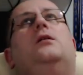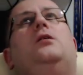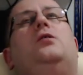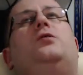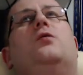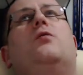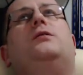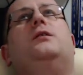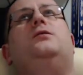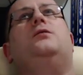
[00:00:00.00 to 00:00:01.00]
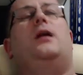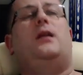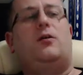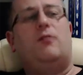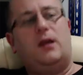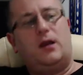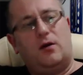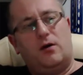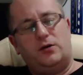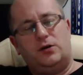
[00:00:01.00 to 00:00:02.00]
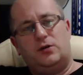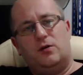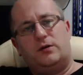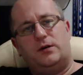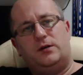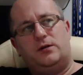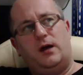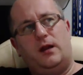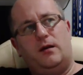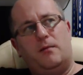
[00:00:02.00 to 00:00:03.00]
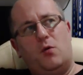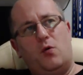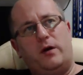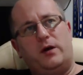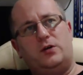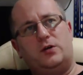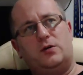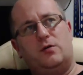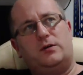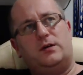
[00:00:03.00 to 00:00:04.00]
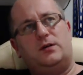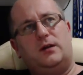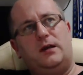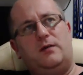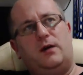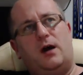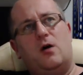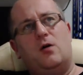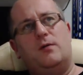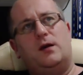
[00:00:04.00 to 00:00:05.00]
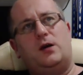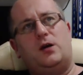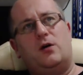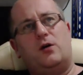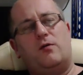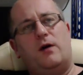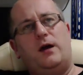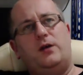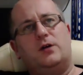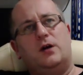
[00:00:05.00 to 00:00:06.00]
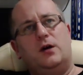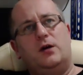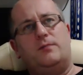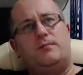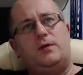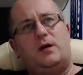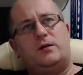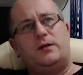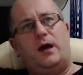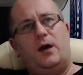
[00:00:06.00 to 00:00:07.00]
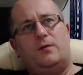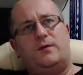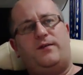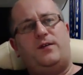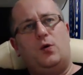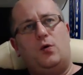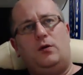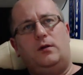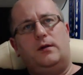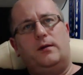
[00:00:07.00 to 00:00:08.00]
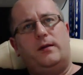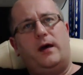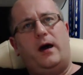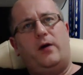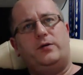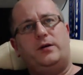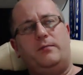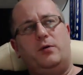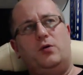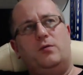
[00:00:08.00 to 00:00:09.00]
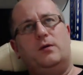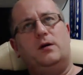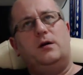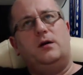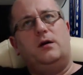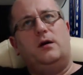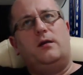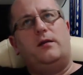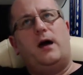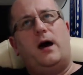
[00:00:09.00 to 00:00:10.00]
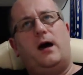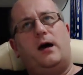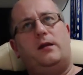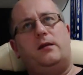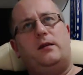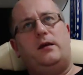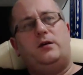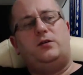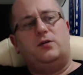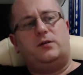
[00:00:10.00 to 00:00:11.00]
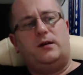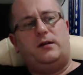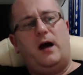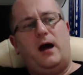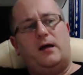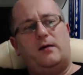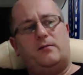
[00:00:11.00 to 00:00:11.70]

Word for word: You're talked into getting credit cards, you're talked into getting a mortgage, you're talked into leaving home at a younger age because it helps fuel the housing boom that is just a debt.